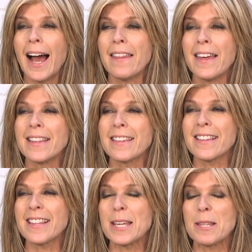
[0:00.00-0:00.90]
and then to
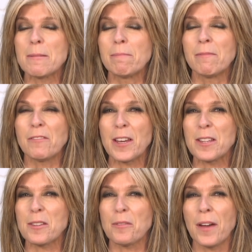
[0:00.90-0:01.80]
see them
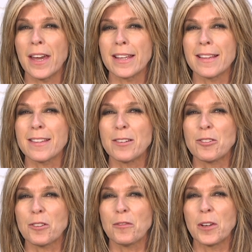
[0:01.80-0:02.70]
face to face, you
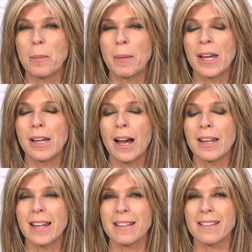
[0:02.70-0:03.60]
just feel a bit
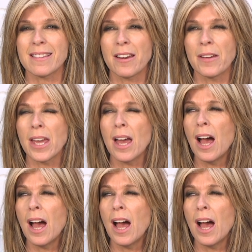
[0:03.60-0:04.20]
unnecessary.